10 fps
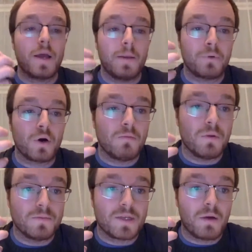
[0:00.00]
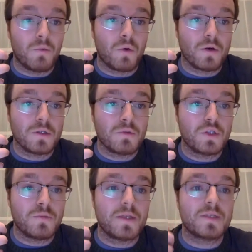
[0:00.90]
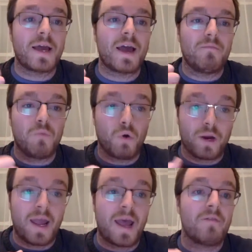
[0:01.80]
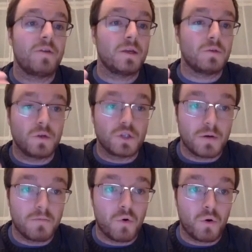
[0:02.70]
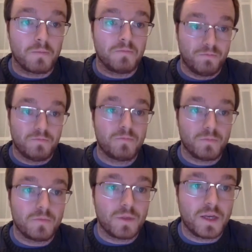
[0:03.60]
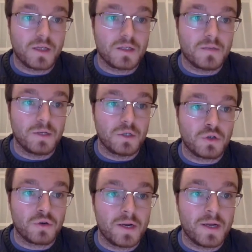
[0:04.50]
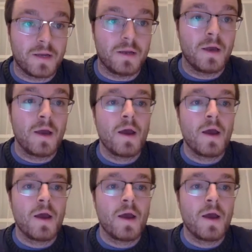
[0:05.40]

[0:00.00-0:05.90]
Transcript: and problems get worse, which means they have more cavities, which are more things to be treated,